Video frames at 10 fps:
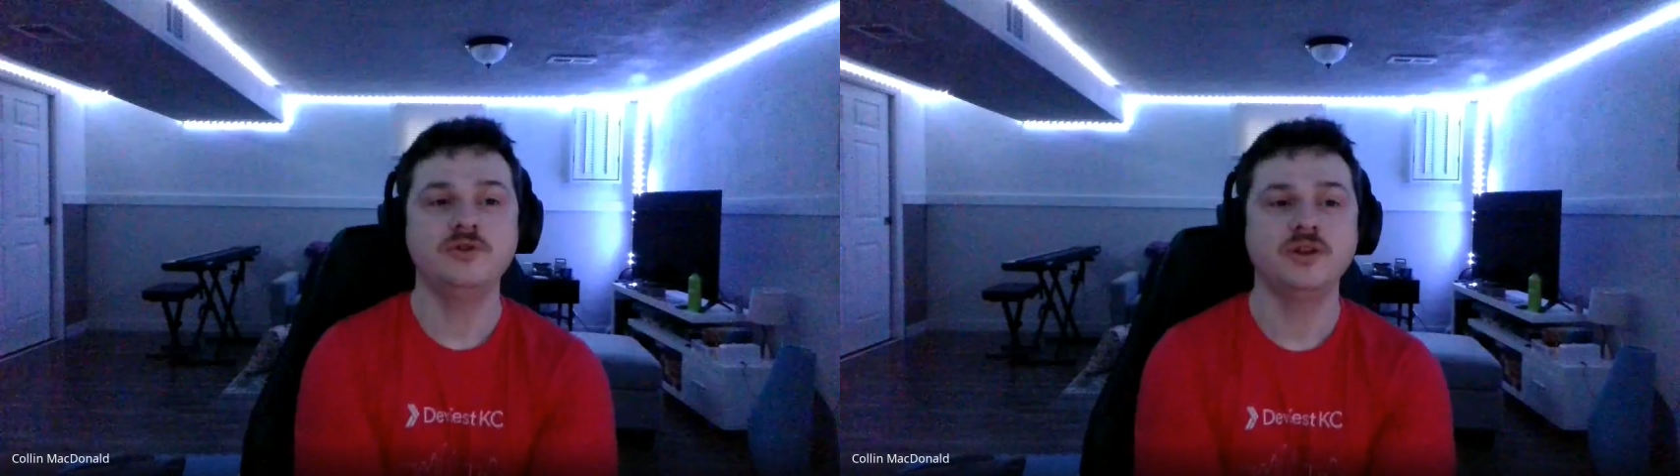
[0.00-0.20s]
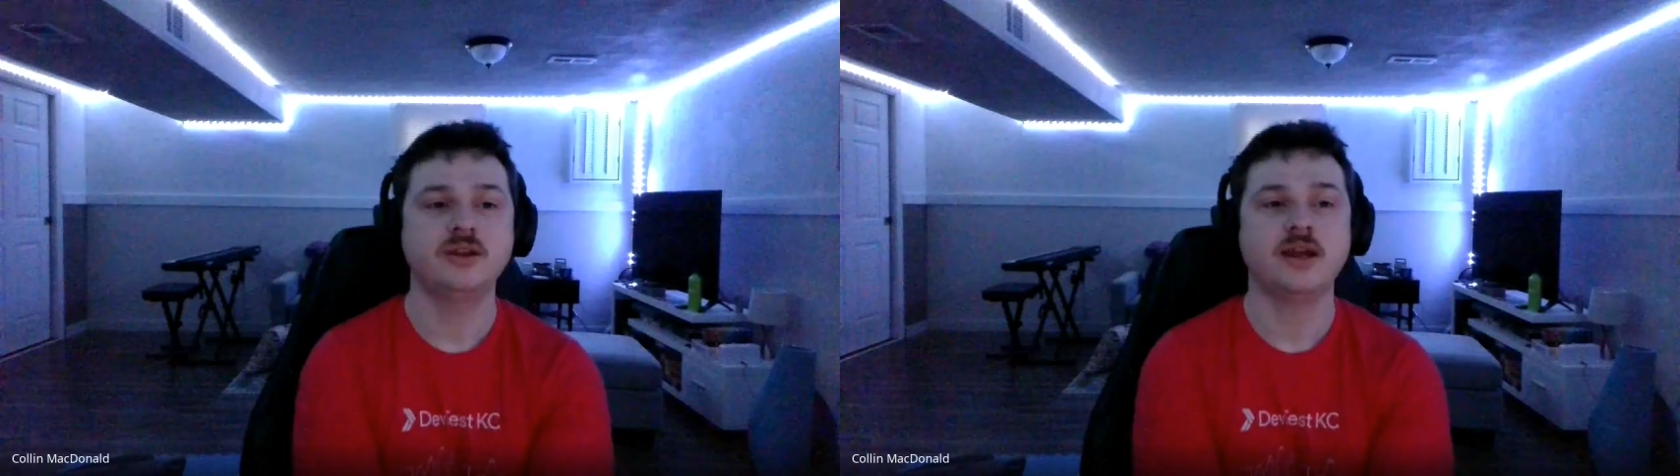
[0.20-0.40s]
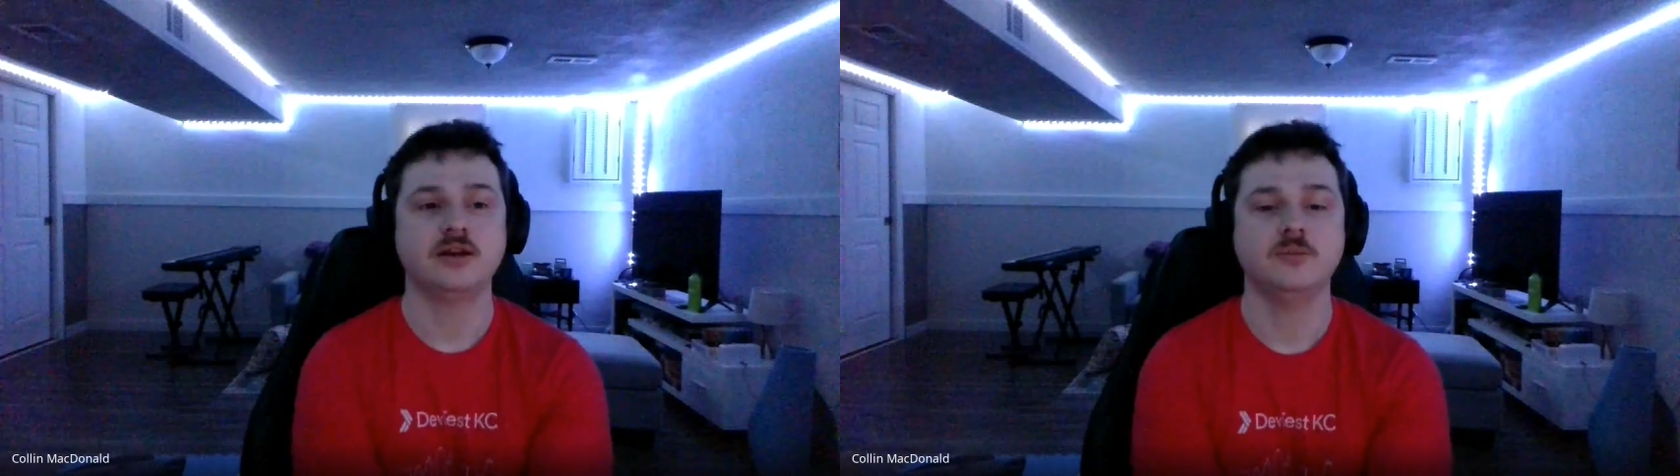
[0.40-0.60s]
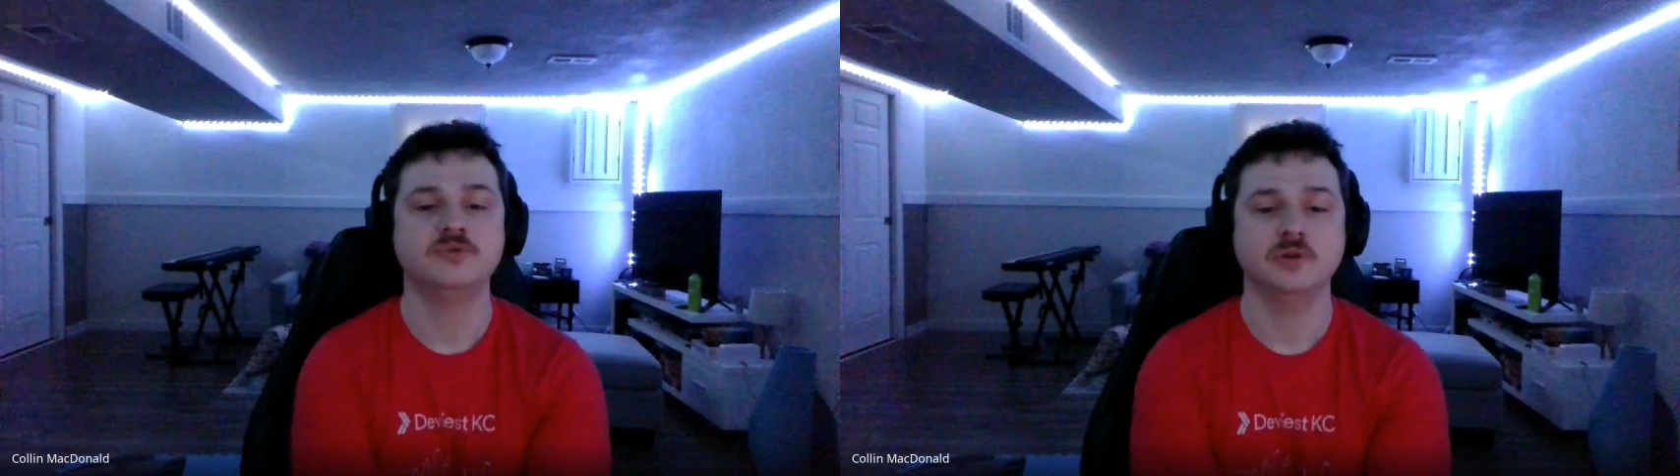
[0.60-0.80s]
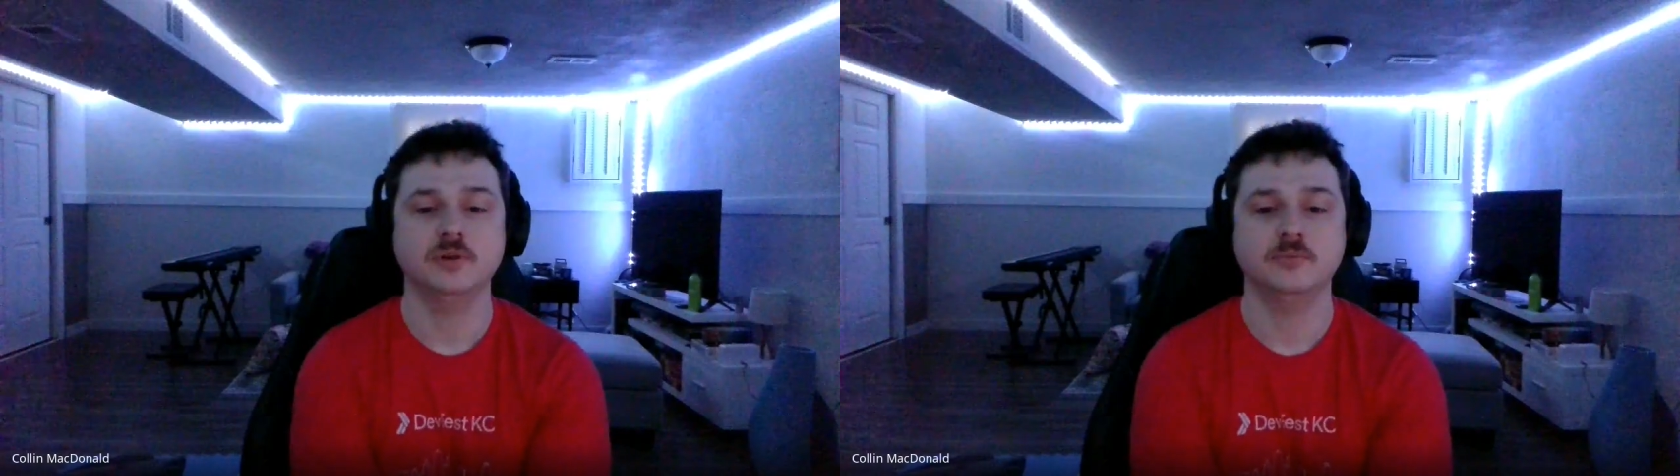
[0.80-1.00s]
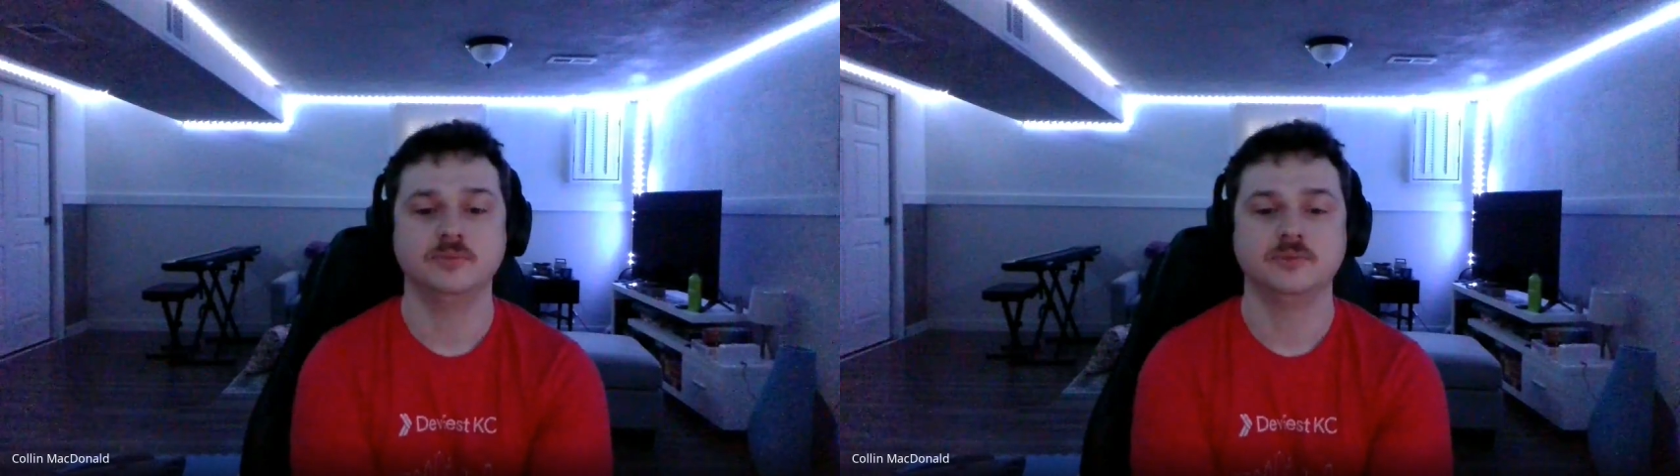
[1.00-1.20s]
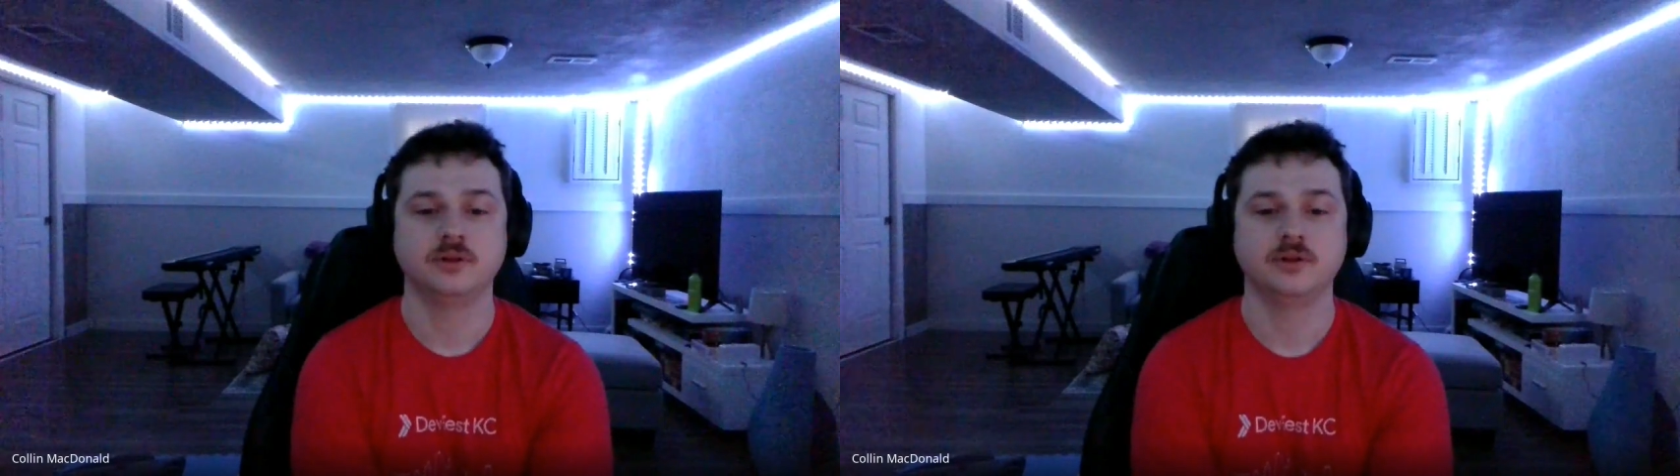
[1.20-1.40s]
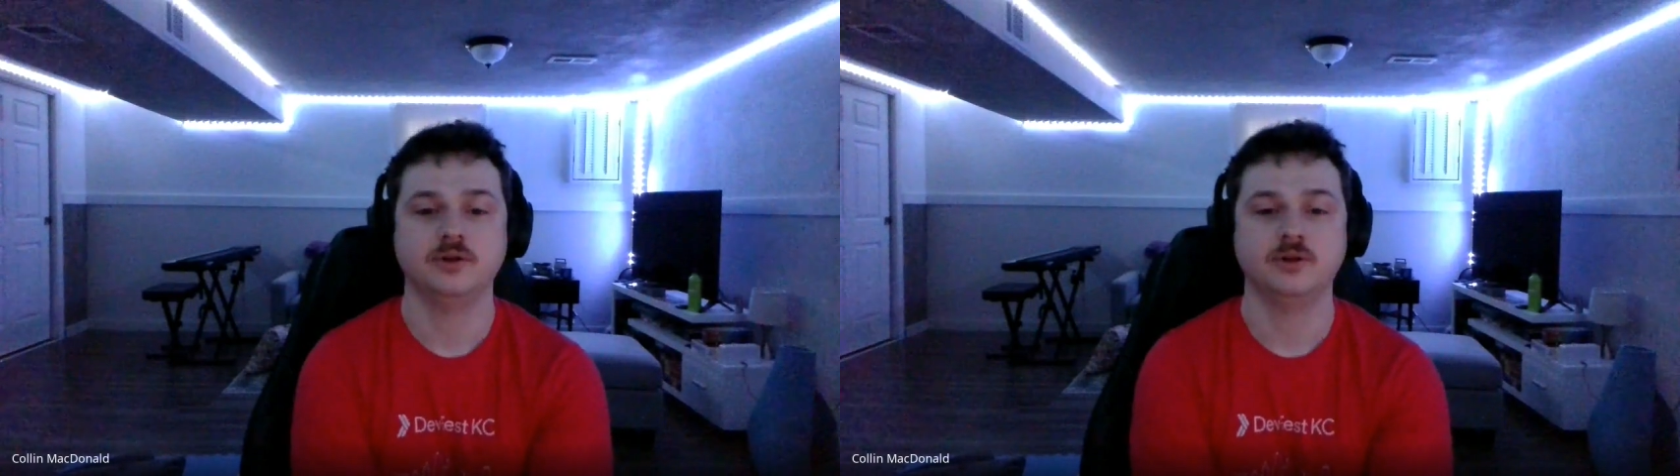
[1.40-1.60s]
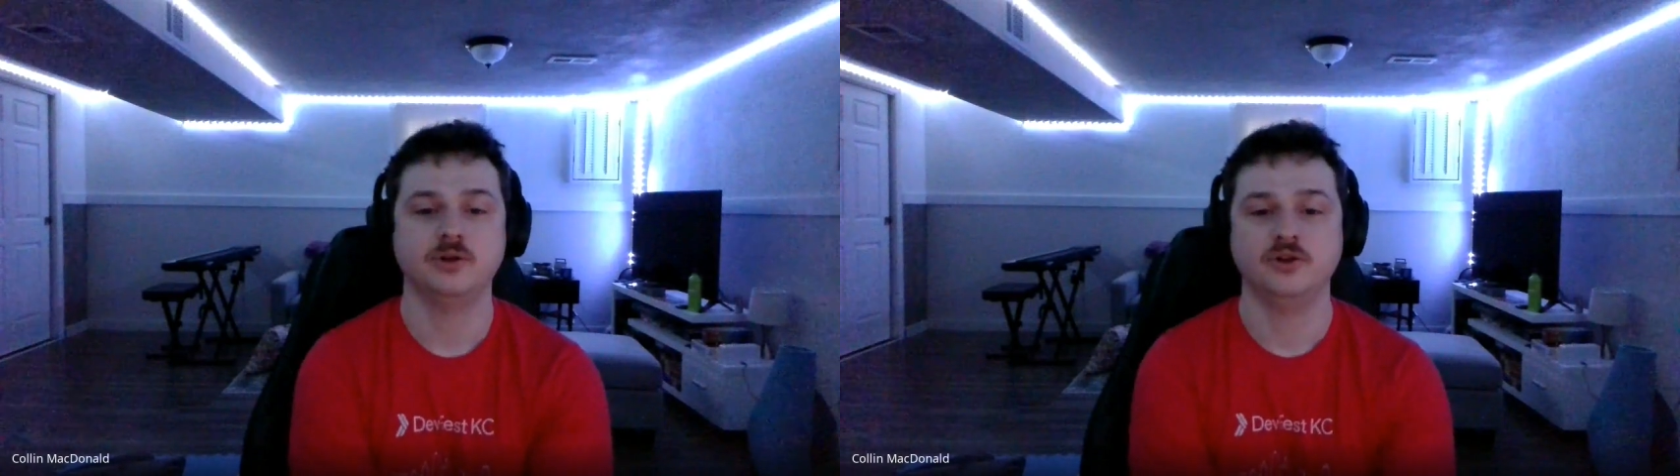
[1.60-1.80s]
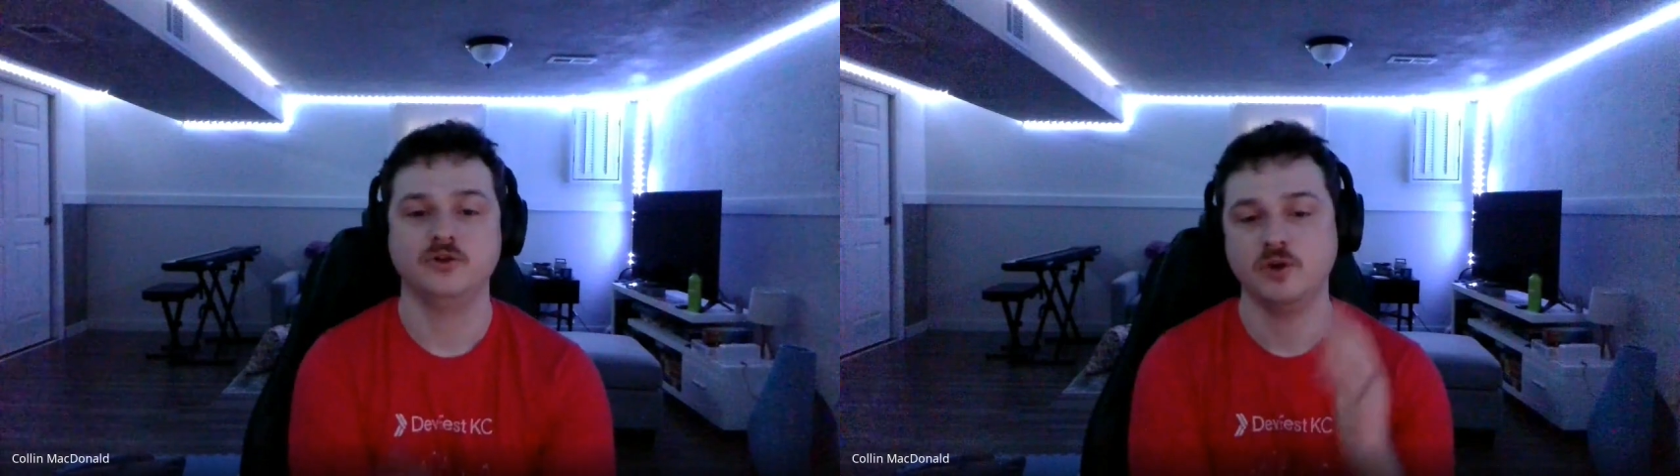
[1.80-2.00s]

do you think that comes from? Your